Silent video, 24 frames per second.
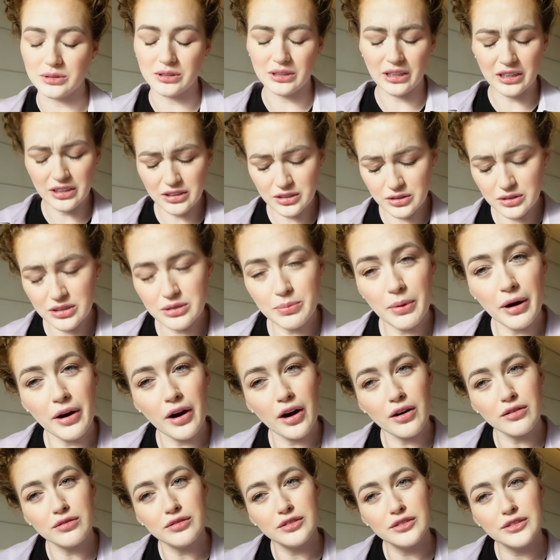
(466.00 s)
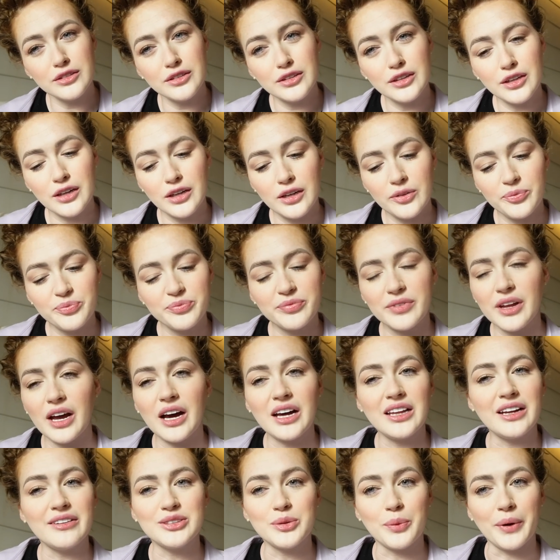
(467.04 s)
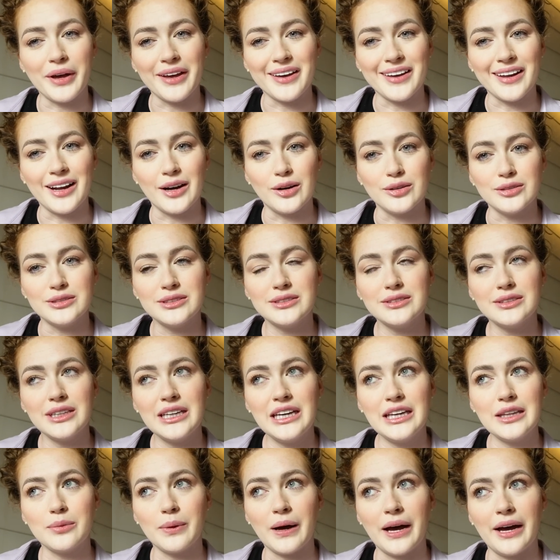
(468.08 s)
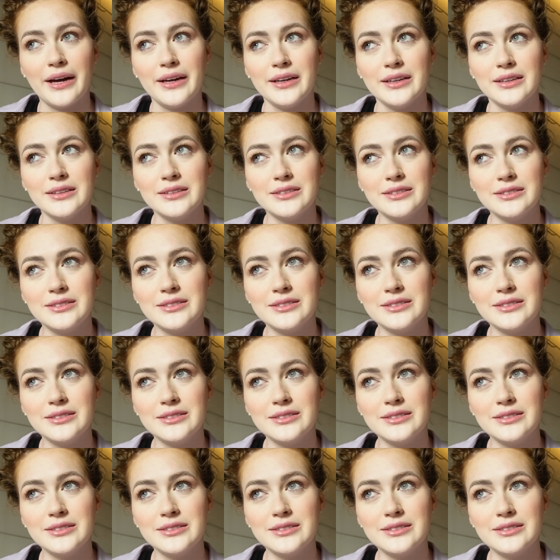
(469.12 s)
it. Can I do it tomorrow? I'll have to work it out. Either way,